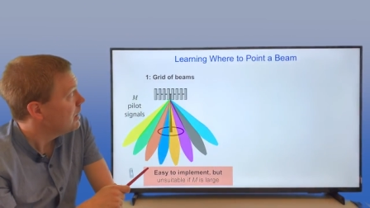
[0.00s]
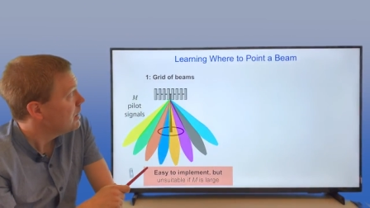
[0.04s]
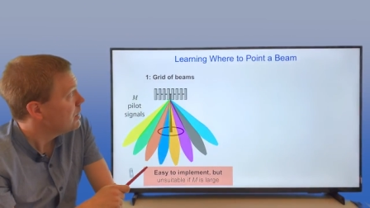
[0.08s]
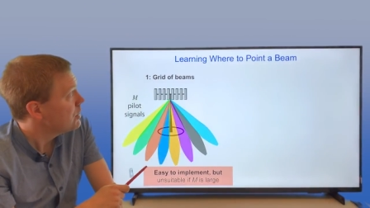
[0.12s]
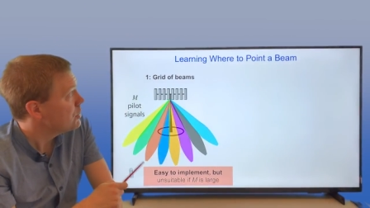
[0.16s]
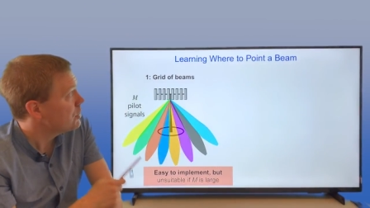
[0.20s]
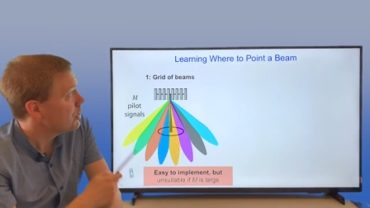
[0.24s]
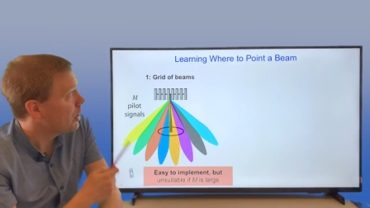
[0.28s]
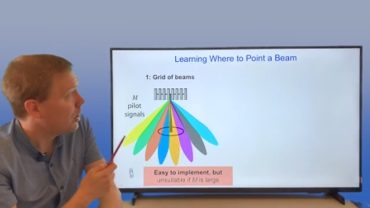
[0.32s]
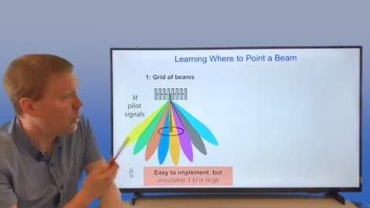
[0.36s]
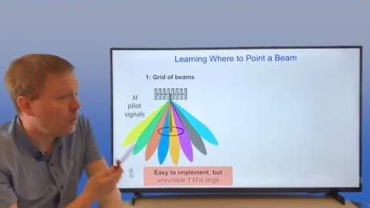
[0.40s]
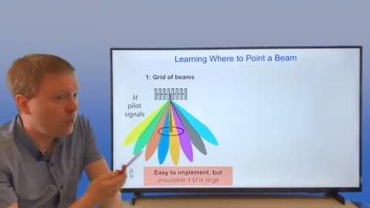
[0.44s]

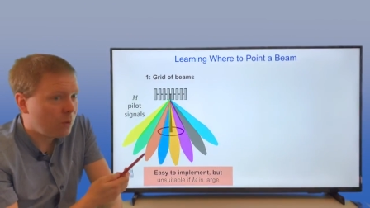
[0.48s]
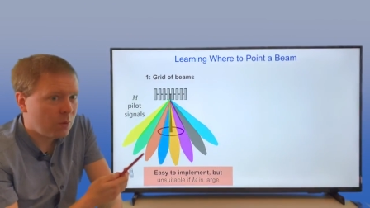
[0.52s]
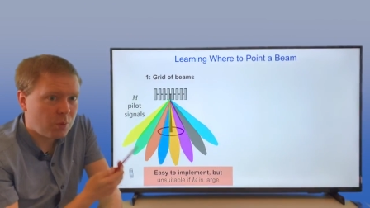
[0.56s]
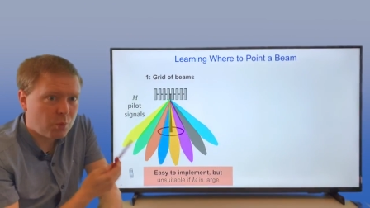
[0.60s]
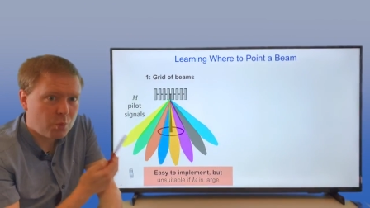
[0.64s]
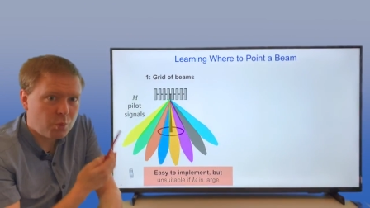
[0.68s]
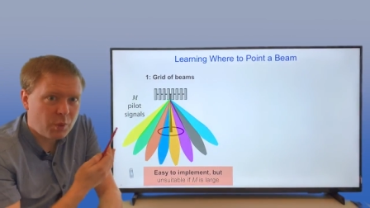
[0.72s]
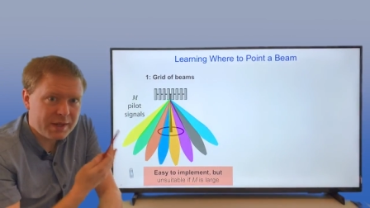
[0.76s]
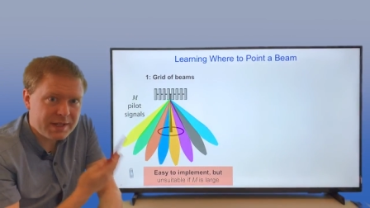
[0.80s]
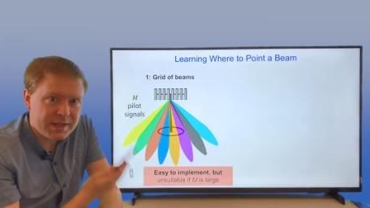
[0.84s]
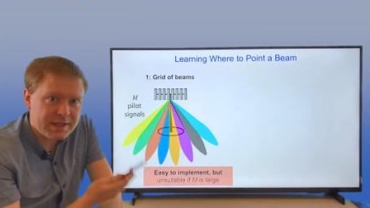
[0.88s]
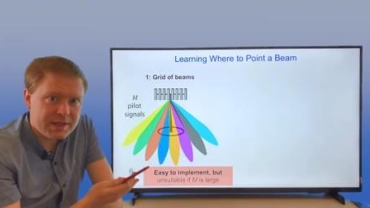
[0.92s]
So
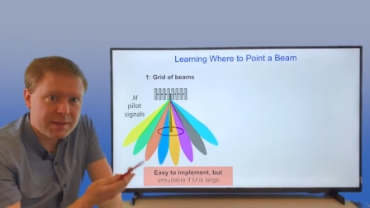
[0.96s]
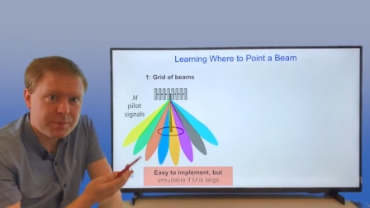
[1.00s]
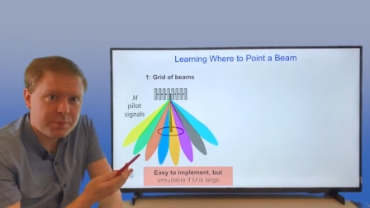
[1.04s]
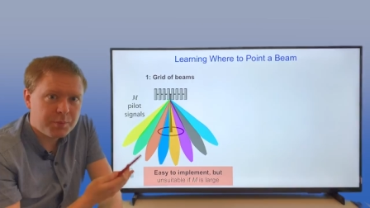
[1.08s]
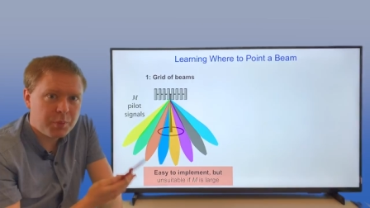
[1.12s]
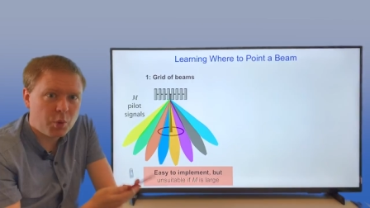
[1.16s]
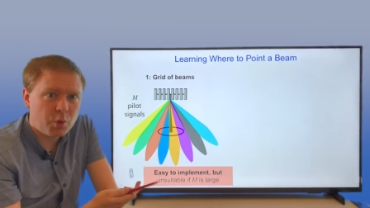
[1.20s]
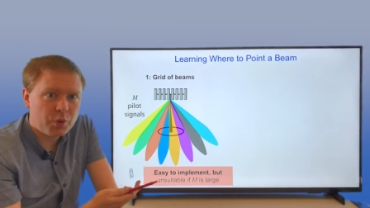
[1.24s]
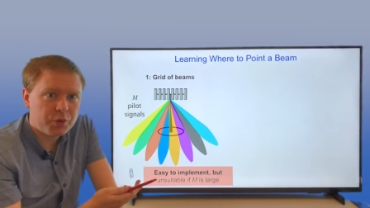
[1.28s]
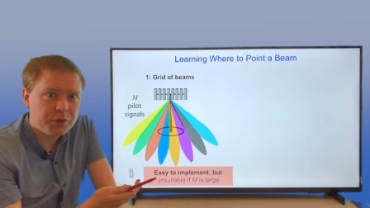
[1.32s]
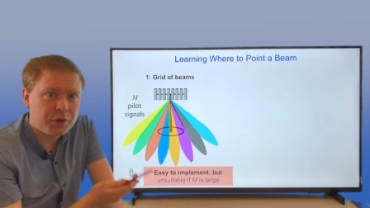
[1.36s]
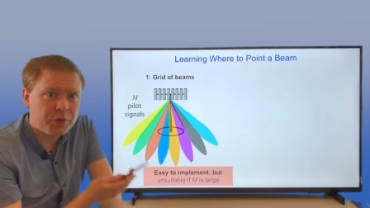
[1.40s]
what is
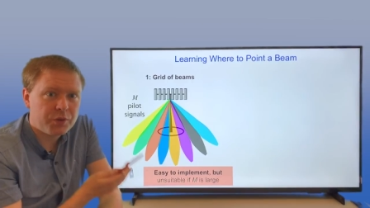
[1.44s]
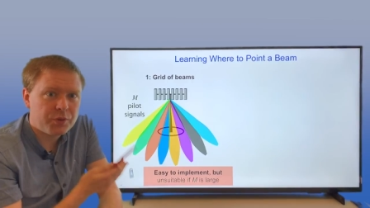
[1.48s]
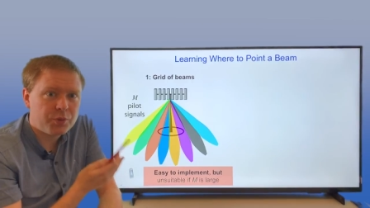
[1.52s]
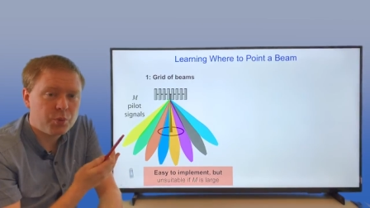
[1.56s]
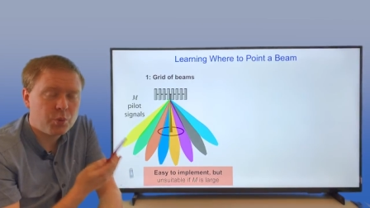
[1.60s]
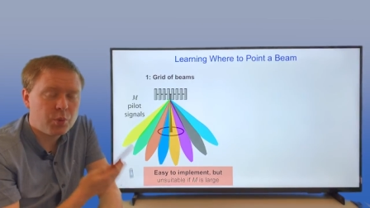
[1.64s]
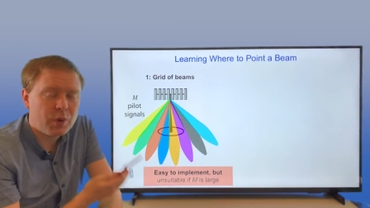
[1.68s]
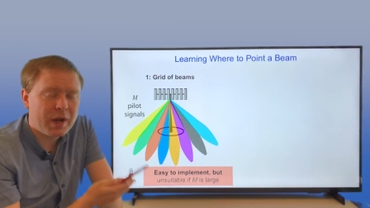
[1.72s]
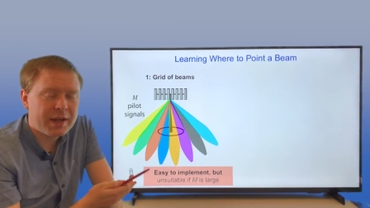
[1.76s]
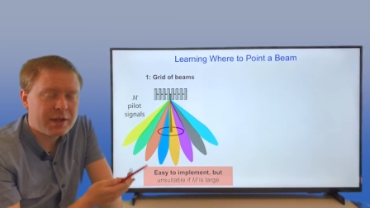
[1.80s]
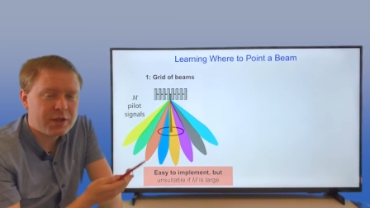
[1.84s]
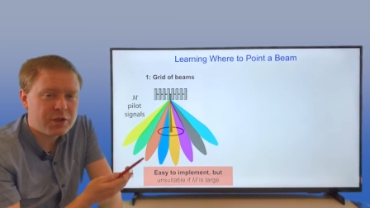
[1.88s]
important
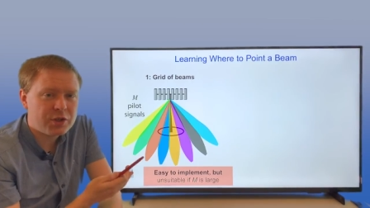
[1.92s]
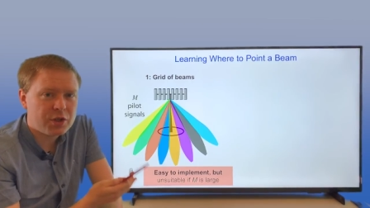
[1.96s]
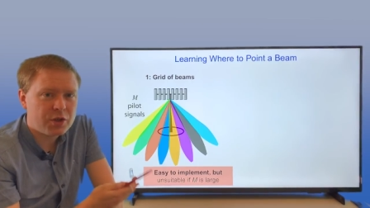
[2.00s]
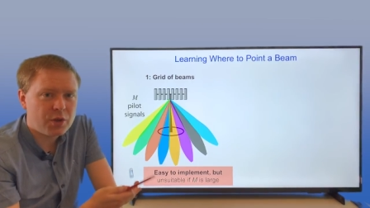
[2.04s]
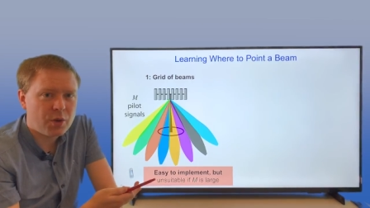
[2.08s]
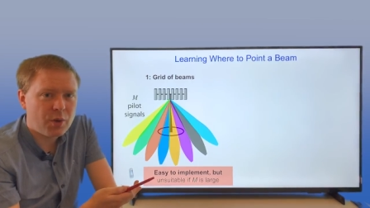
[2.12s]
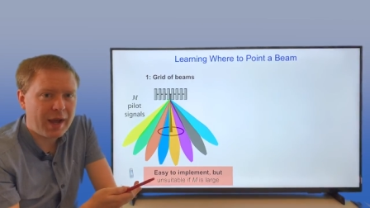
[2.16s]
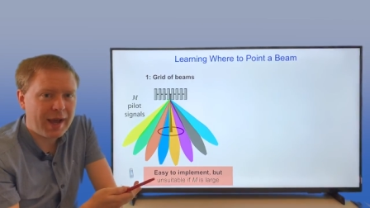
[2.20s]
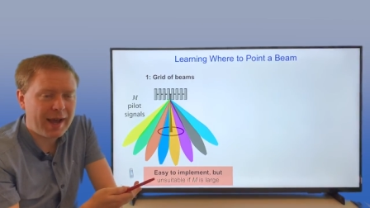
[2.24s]
when you